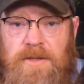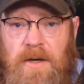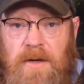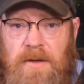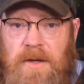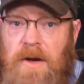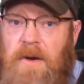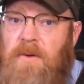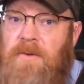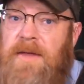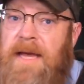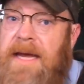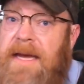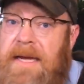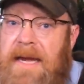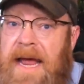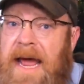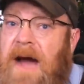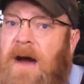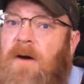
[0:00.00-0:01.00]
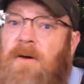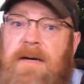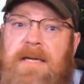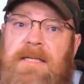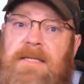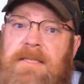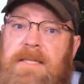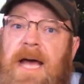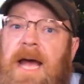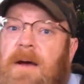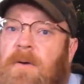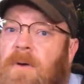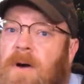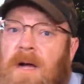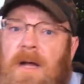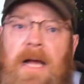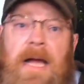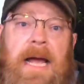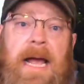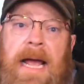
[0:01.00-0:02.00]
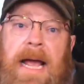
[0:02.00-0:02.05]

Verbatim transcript: although they now can say, well,